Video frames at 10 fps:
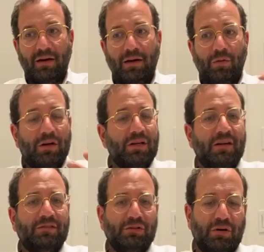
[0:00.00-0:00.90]
But he
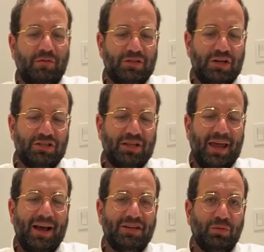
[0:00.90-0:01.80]
gives the Rav is not just the
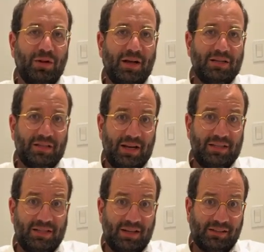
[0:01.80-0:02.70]
actual chesed that he's
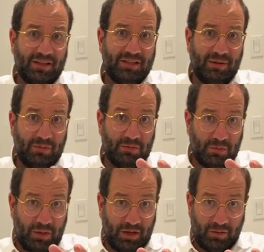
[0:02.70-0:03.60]
sitting there listening to him
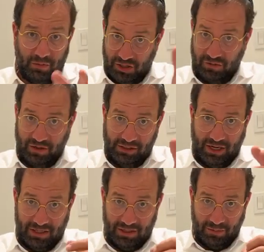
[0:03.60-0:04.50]
speak, which is very
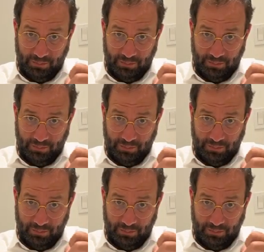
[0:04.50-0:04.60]
nice.